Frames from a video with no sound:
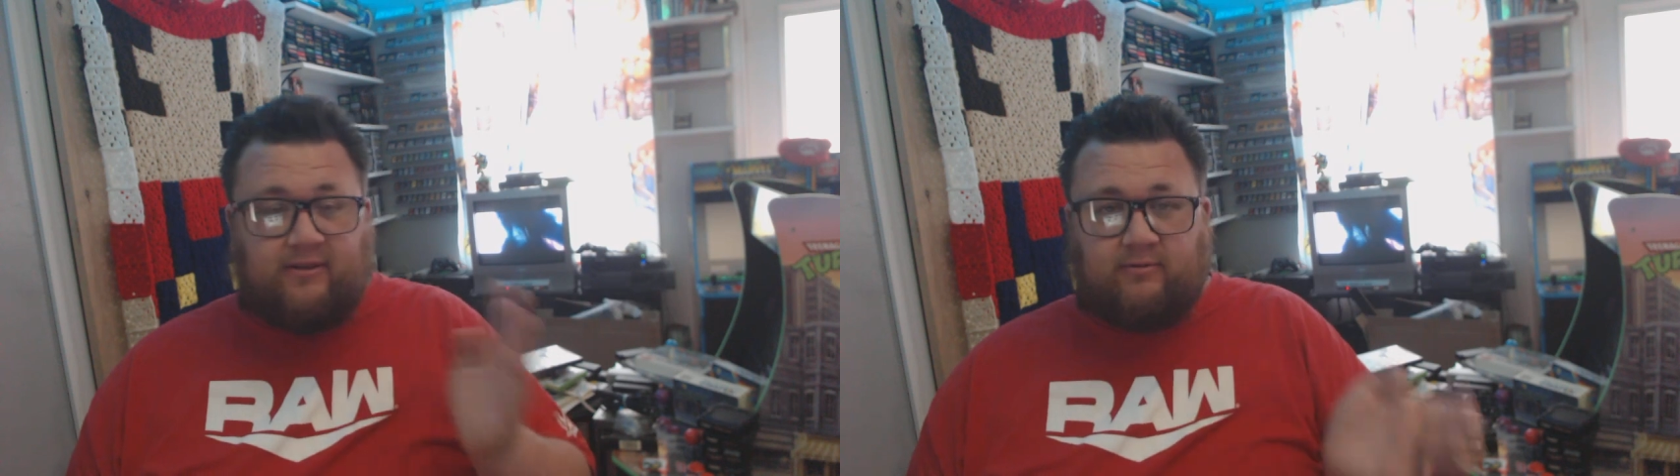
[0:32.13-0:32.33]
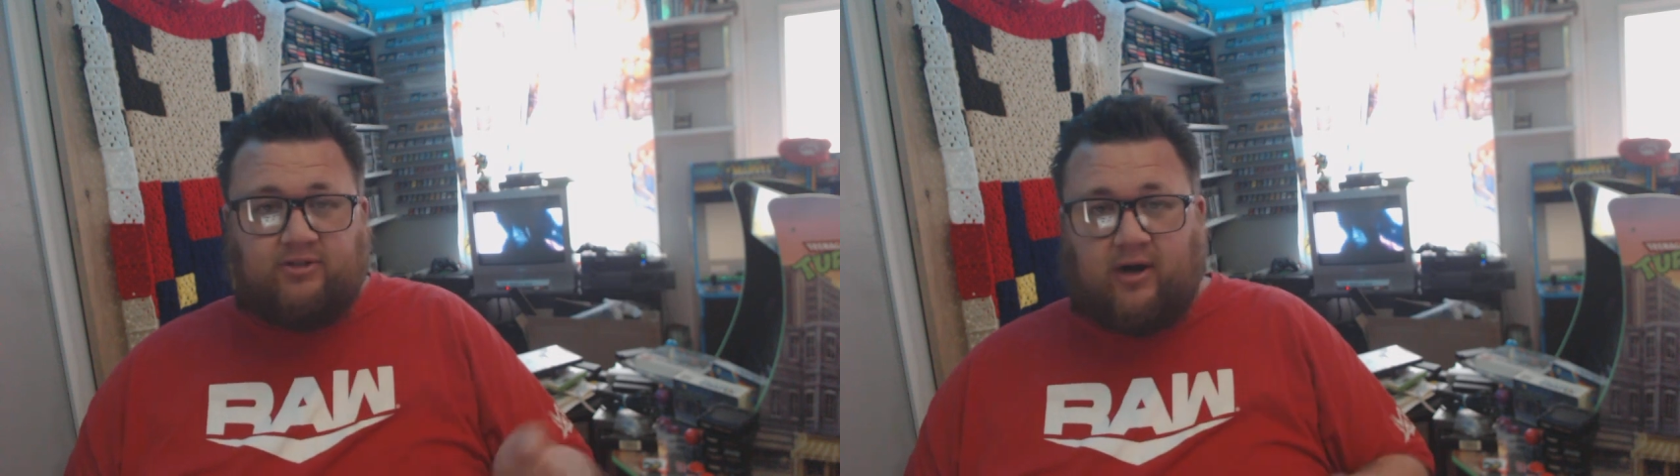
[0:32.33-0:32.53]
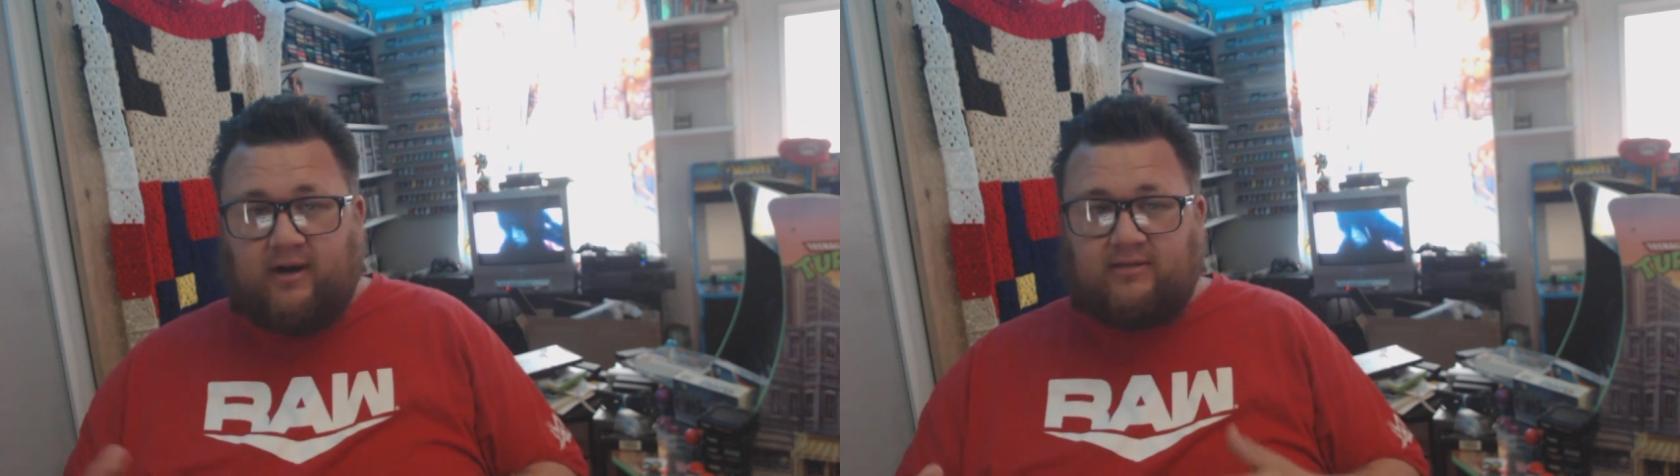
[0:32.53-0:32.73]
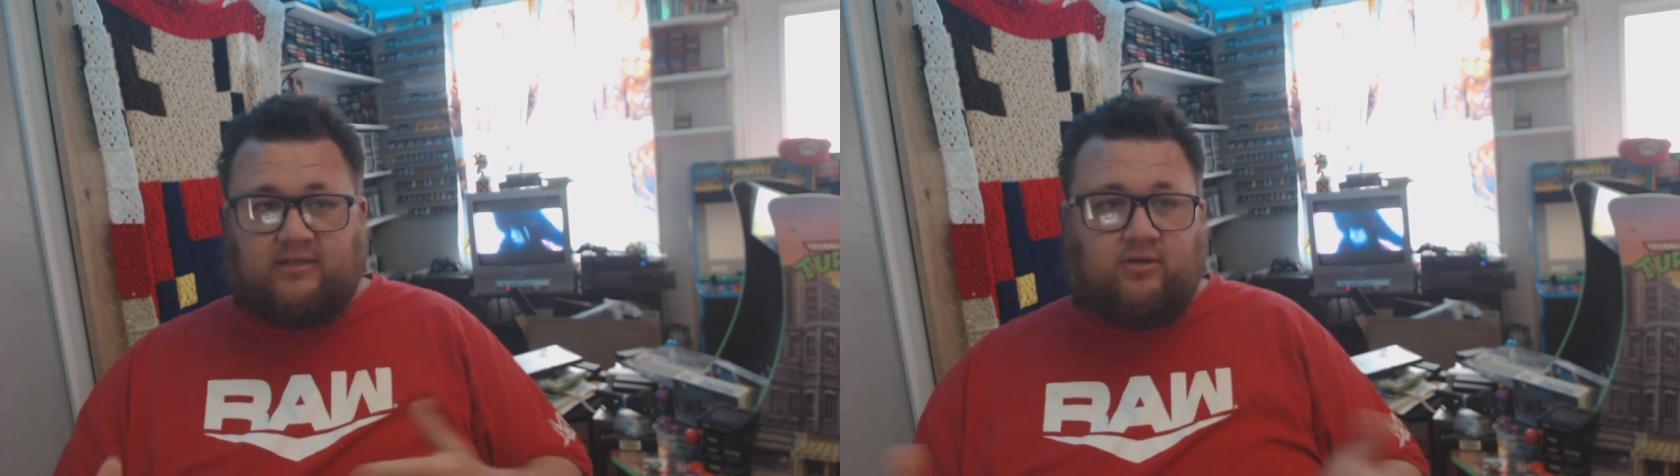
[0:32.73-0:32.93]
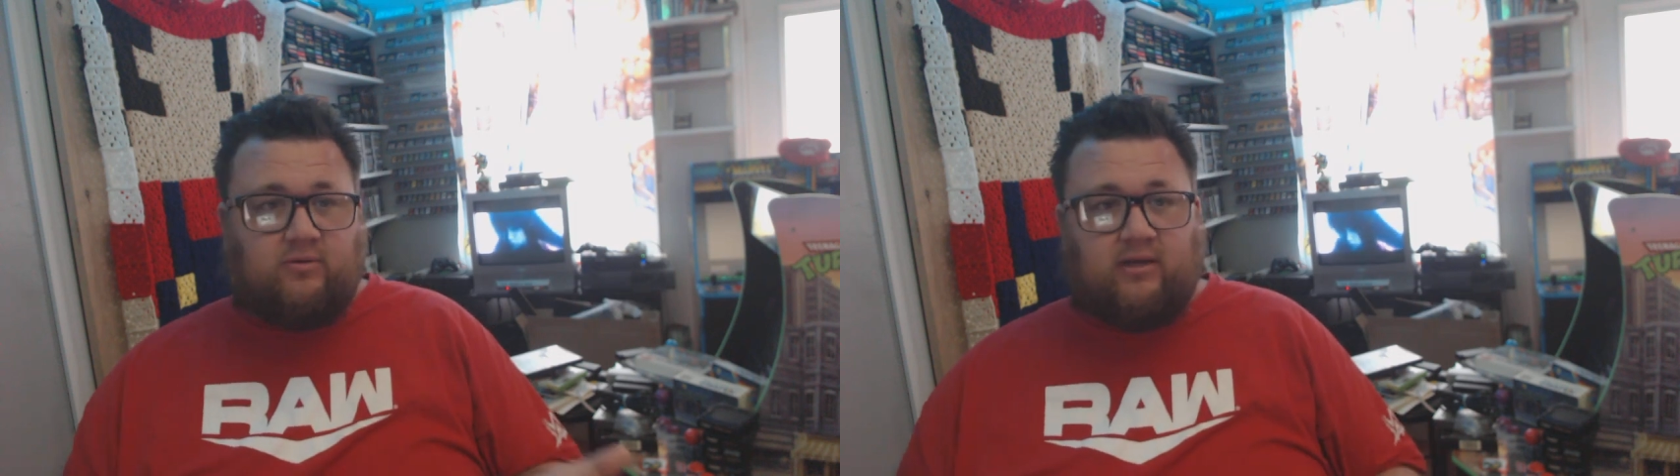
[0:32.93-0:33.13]
They were trying to
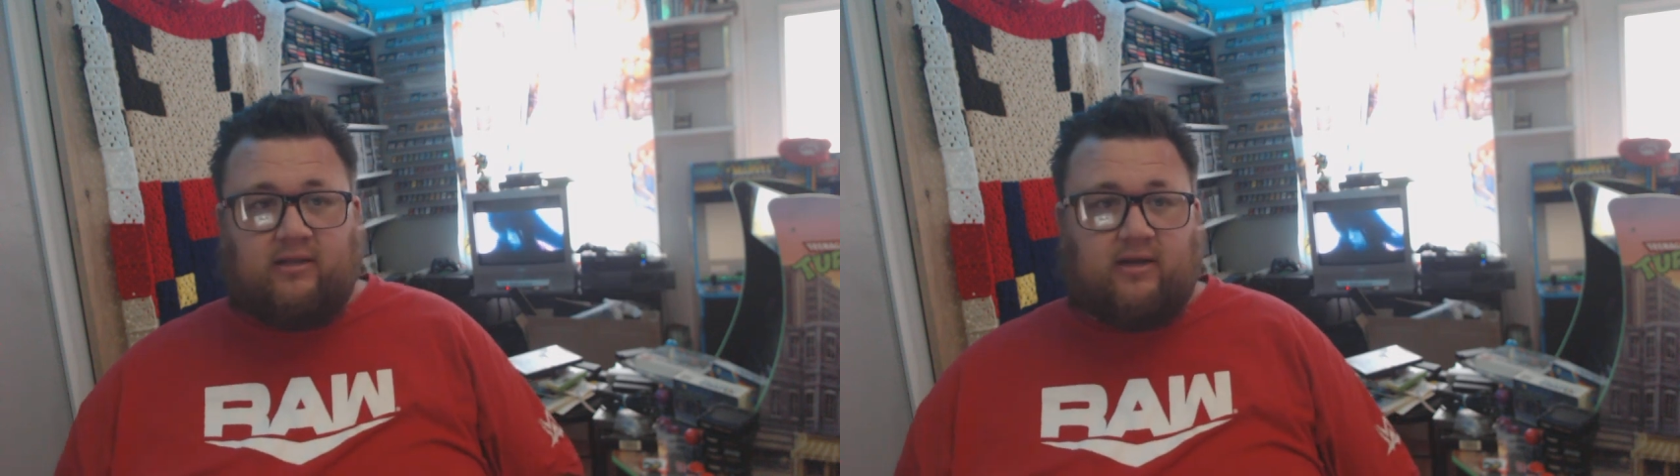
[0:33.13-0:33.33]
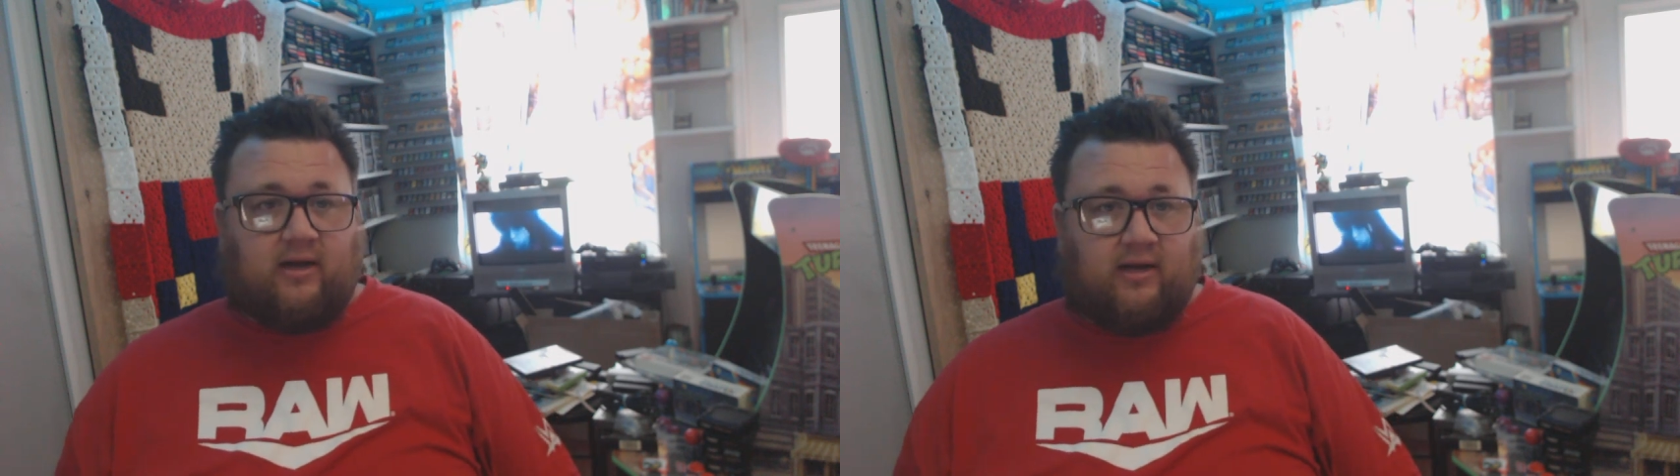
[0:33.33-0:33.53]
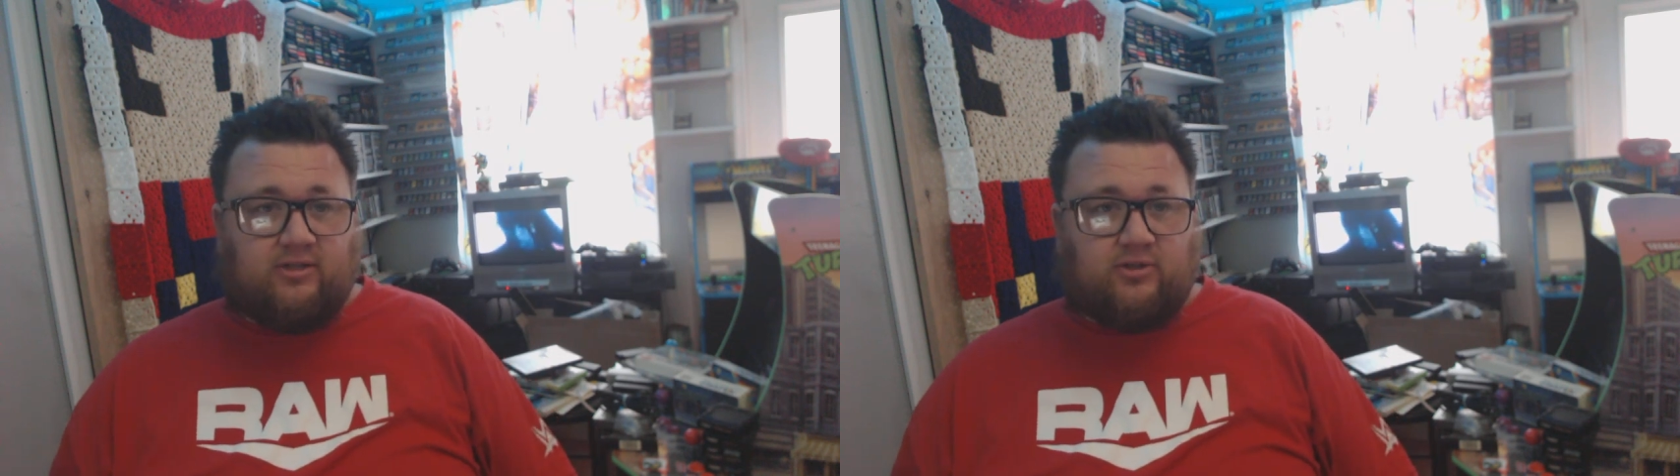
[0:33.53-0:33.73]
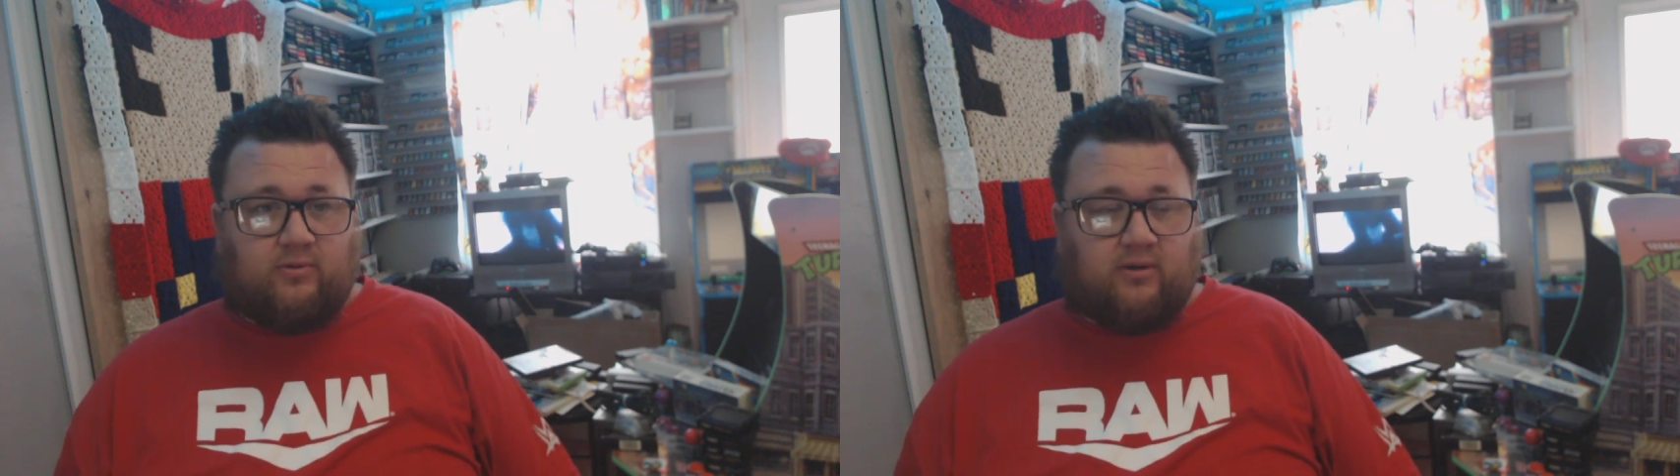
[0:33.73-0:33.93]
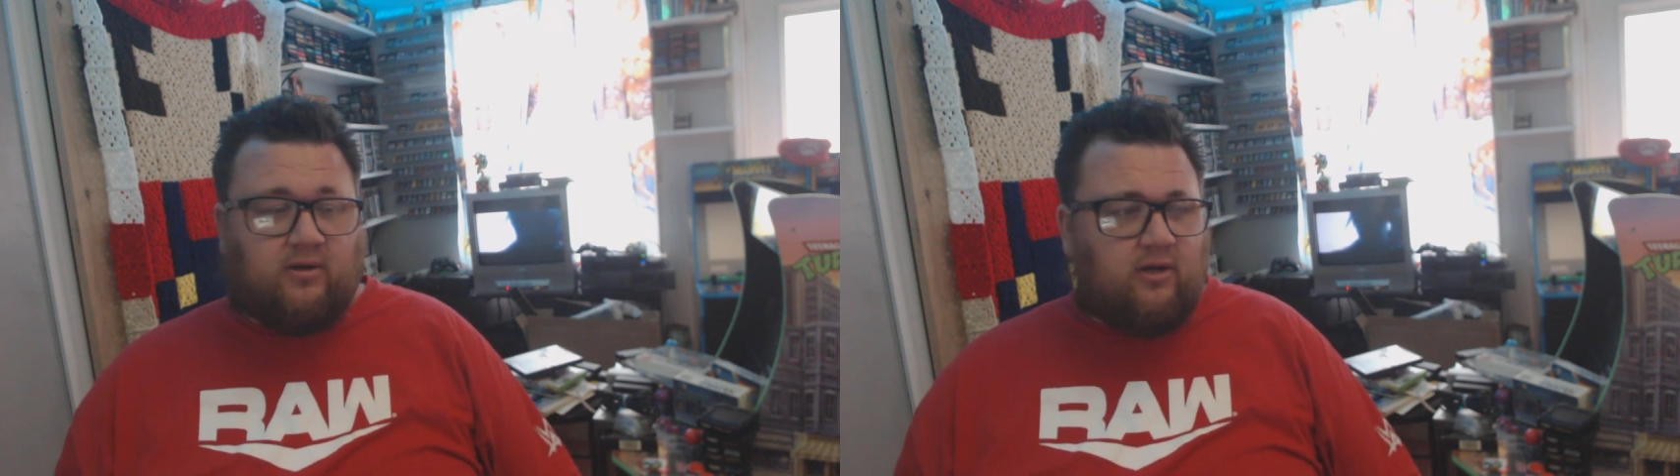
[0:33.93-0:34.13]
see who could get the highest
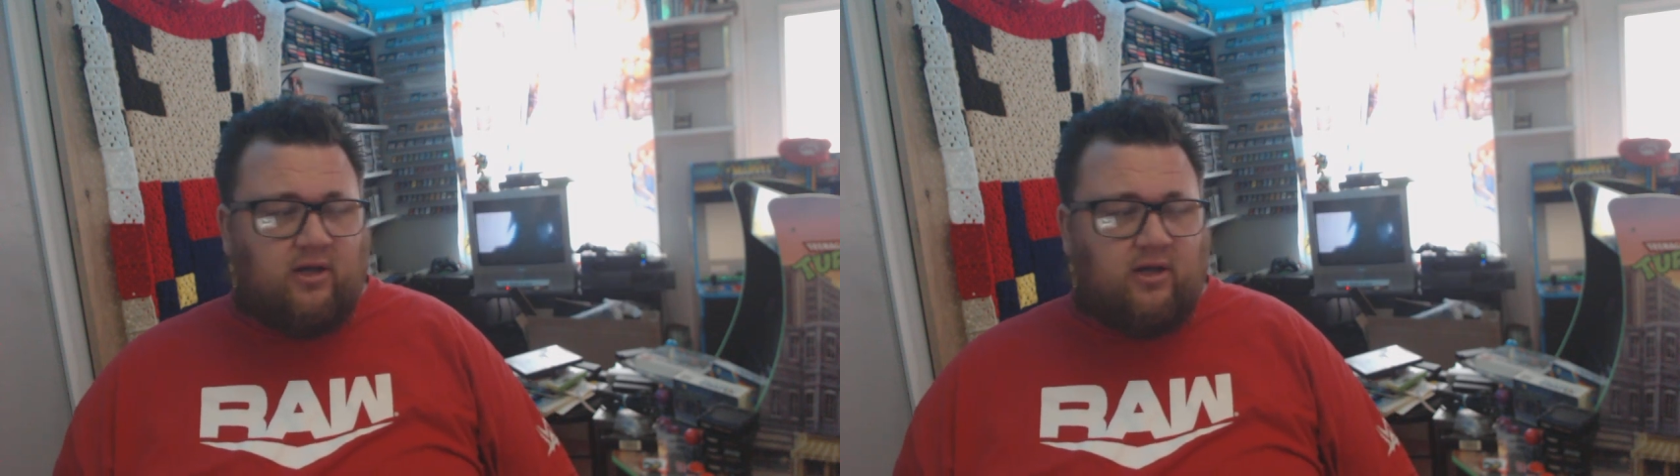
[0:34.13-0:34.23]
score.